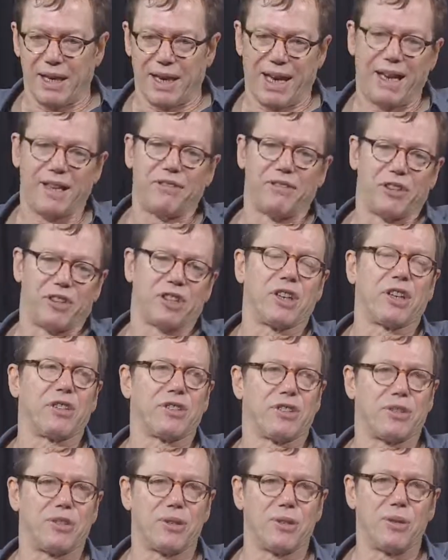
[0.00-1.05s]
And for Sun
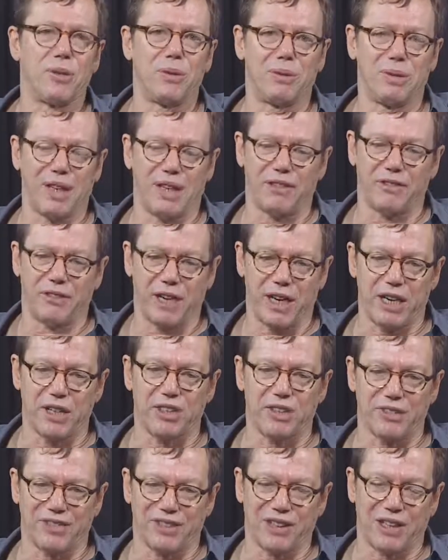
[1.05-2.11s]
Tzu and for
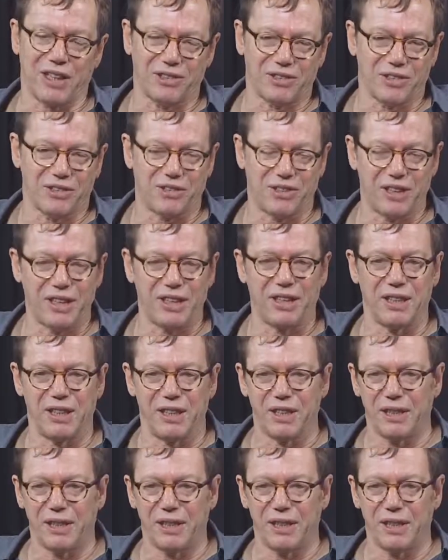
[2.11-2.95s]
Asian philosophy,